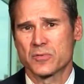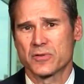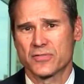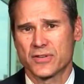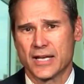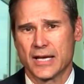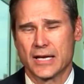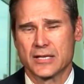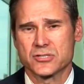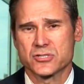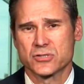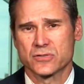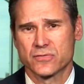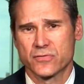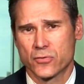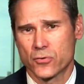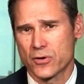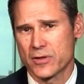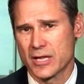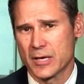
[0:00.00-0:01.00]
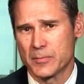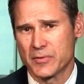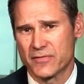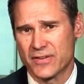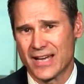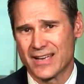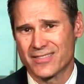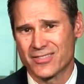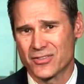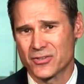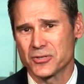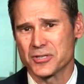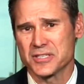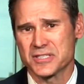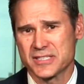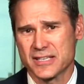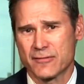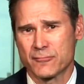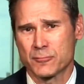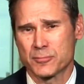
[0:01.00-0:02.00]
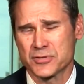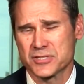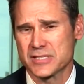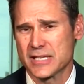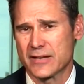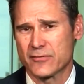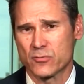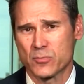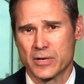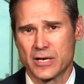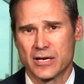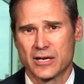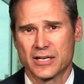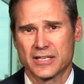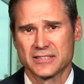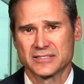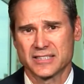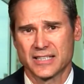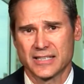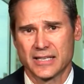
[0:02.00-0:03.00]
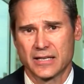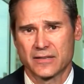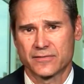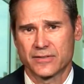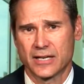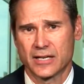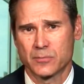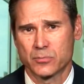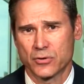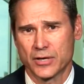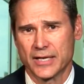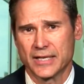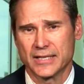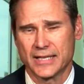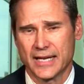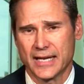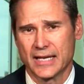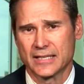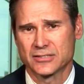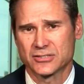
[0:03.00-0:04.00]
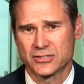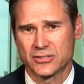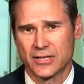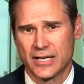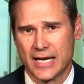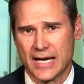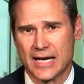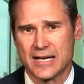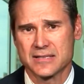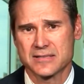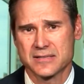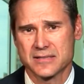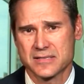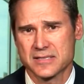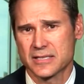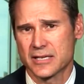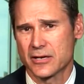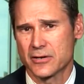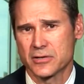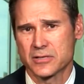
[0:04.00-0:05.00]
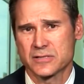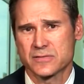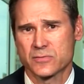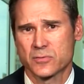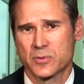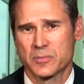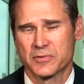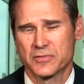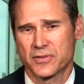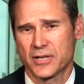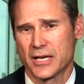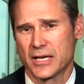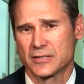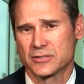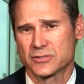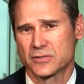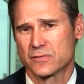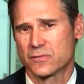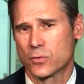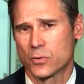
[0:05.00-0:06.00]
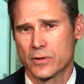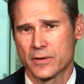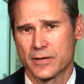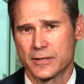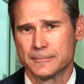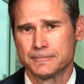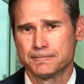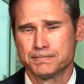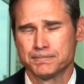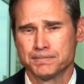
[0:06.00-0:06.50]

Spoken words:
of cancer for them. In fact, 37% of Americans identified brain cancer as the scariest form of cancer for them.